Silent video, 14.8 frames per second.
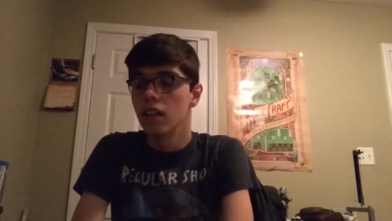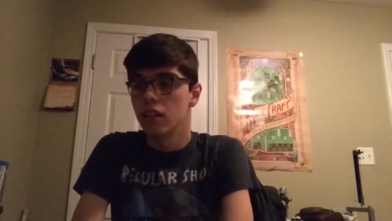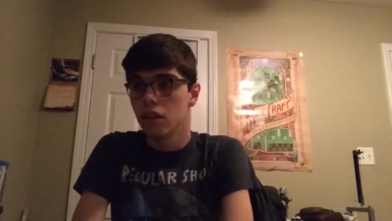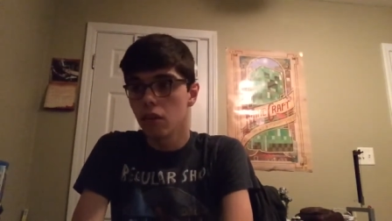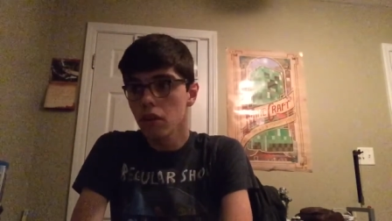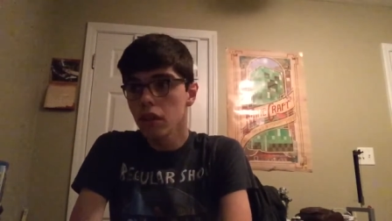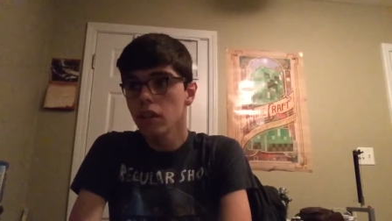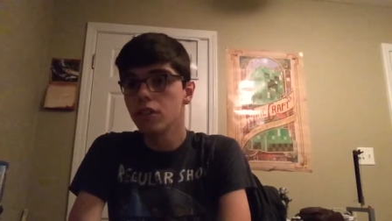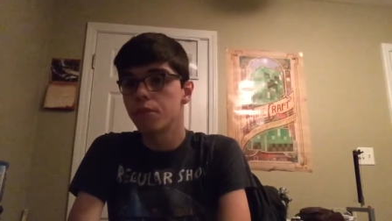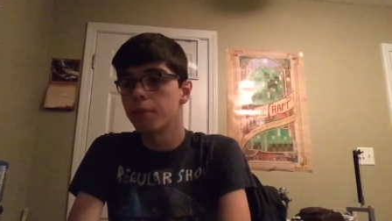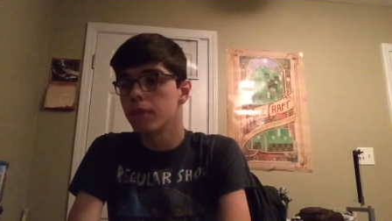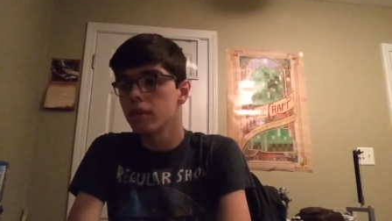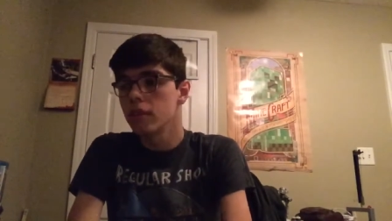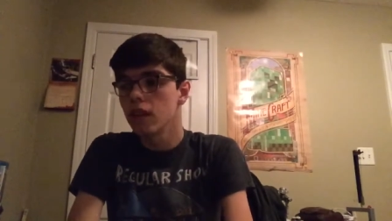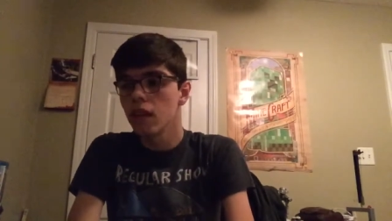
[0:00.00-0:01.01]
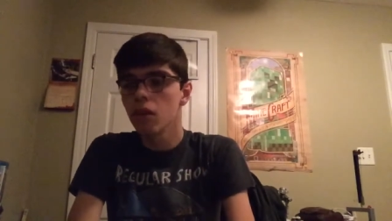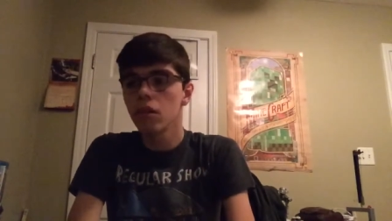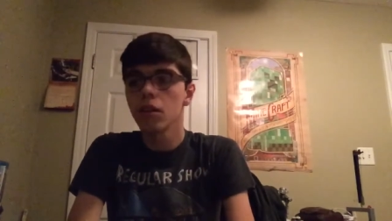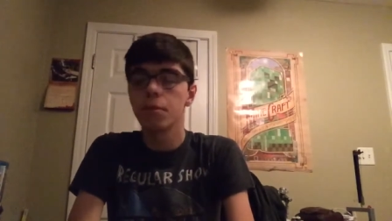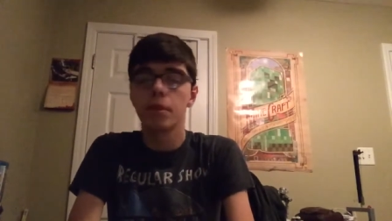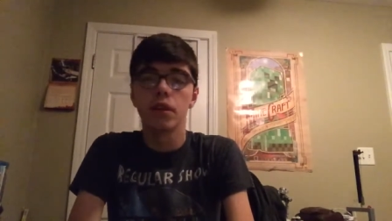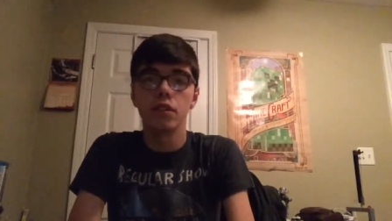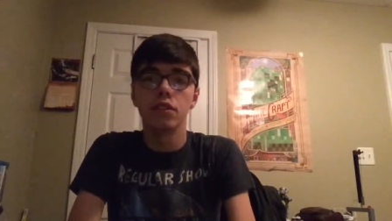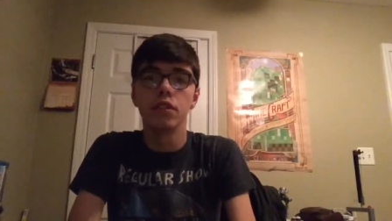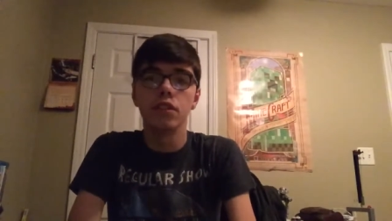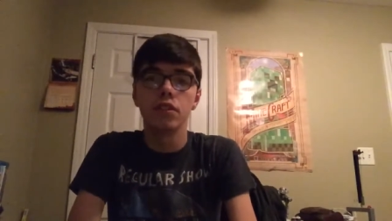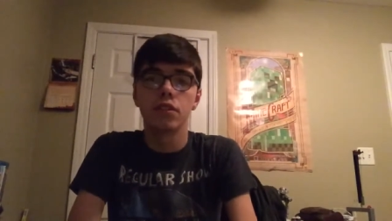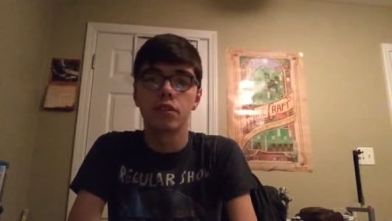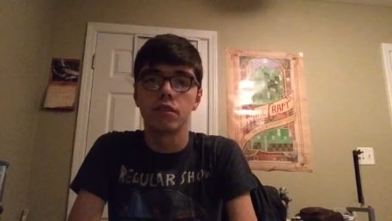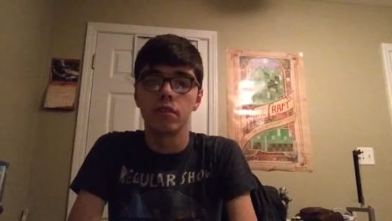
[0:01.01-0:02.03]
Not only because
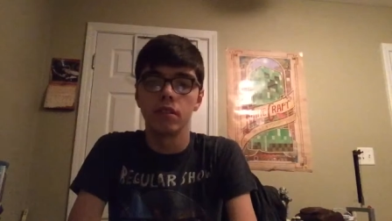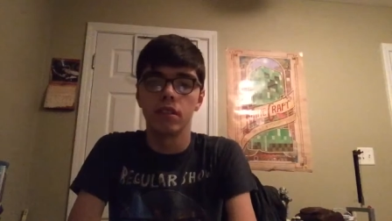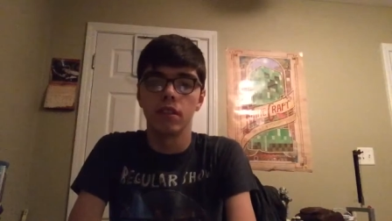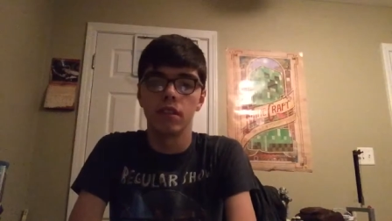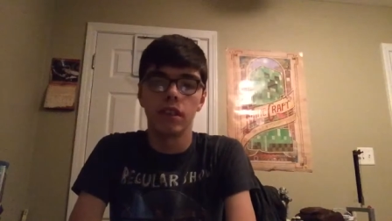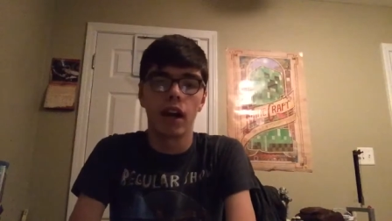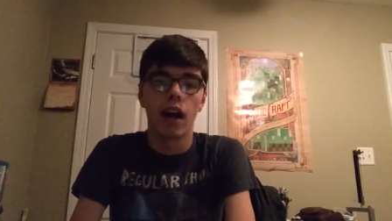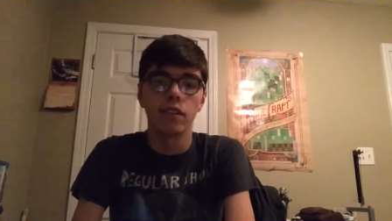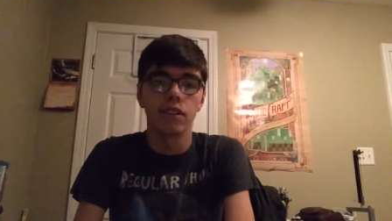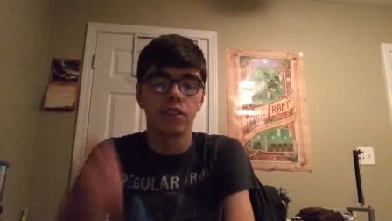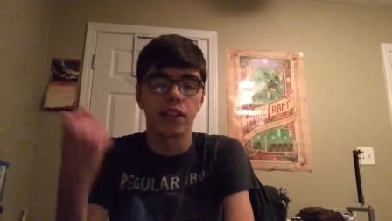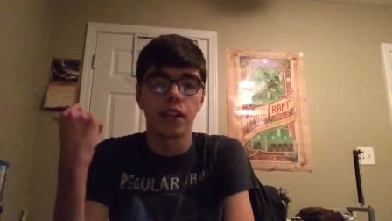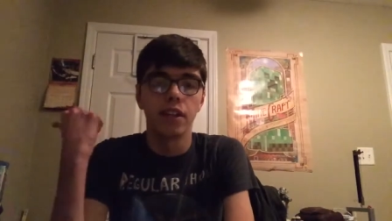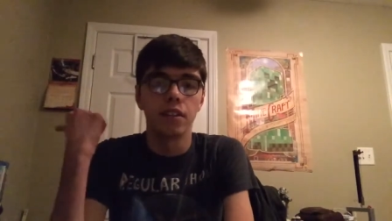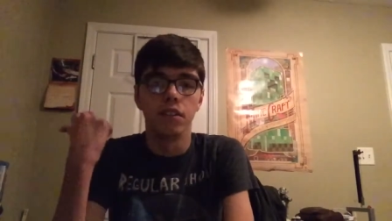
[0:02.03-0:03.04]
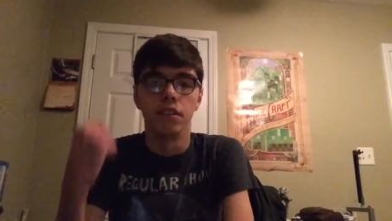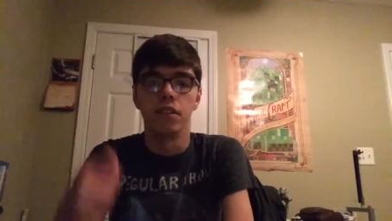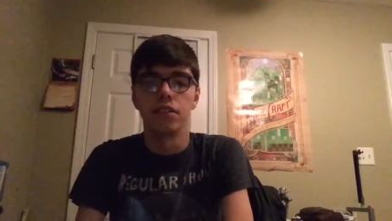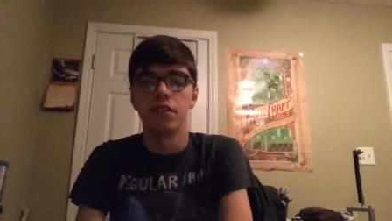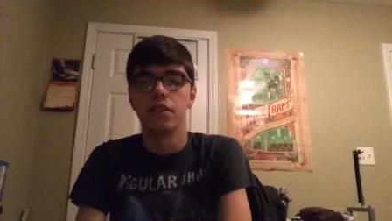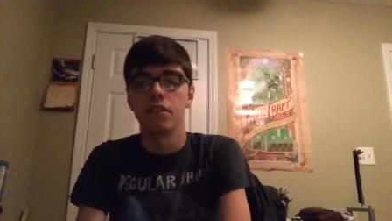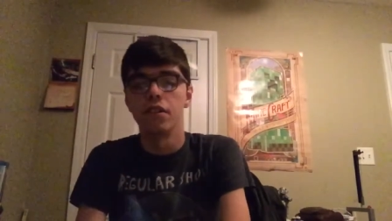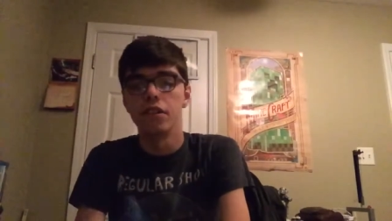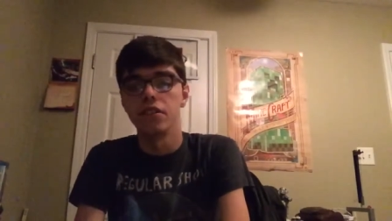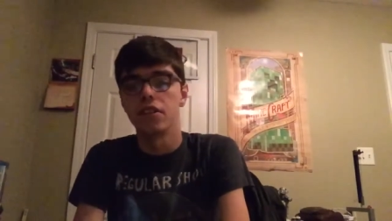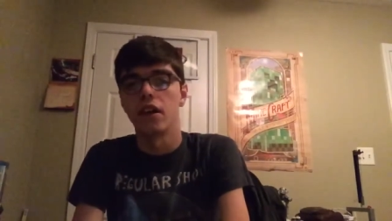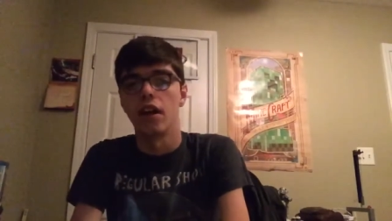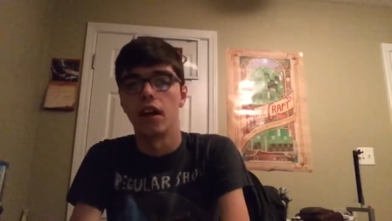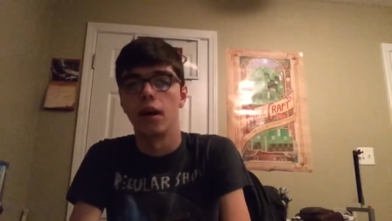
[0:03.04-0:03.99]
she's the hottest character in the series,